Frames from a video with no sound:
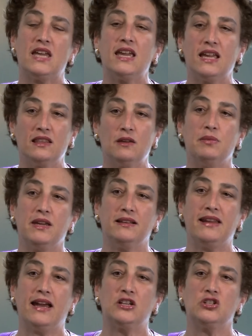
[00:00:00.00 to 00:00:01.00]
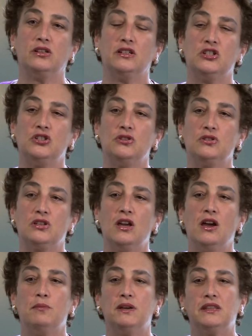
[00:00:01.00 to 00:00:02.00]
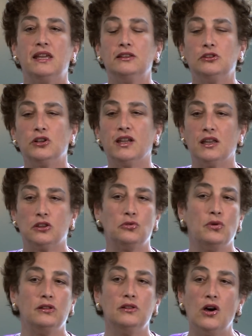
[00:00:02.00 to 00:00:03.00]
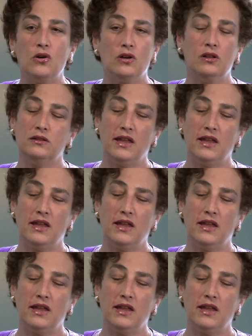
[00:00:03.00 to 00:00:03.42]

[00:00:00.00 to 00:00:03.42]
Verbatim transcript: taking the big national issues, but then looking through a local